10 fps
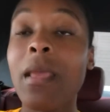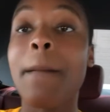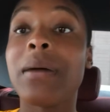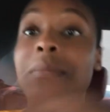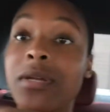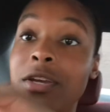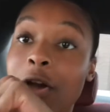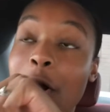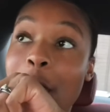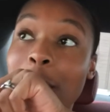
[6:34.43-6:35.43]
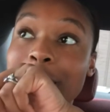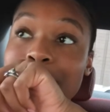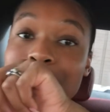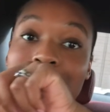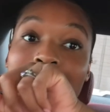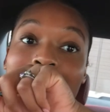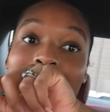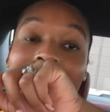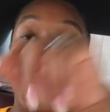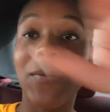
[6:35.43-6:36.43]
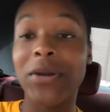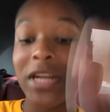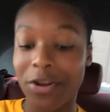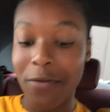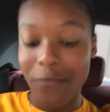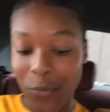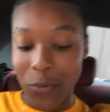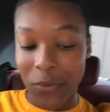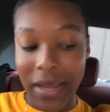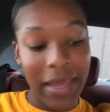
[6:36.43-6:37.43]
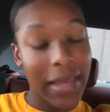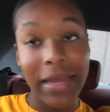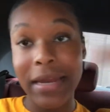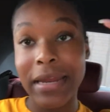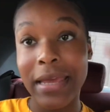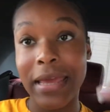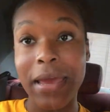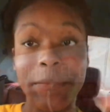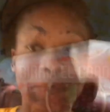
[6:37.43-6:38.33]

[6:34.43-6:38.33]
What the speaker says: But I'm gonna go, and we're gonna eat our food, and yeah.